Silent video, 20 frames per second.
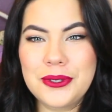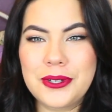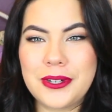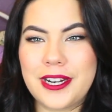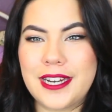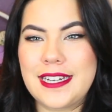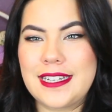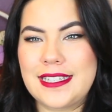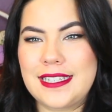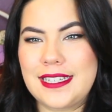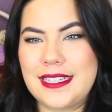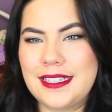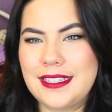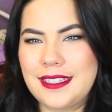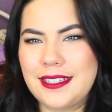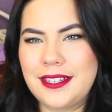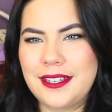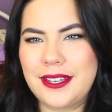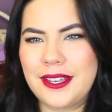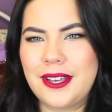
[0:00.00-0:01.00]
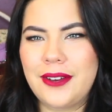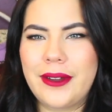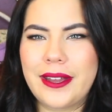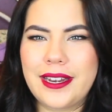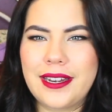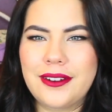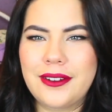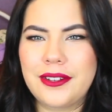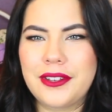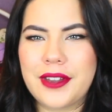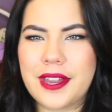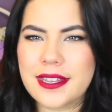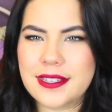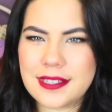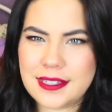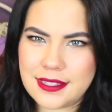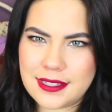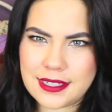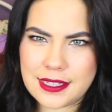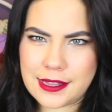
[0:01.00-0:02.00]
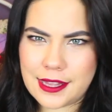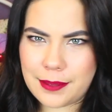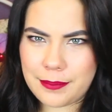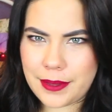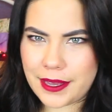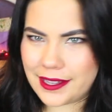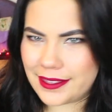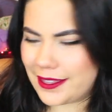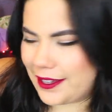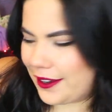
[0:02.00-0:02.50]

crazy. Oh, I didn't know you guys would see that back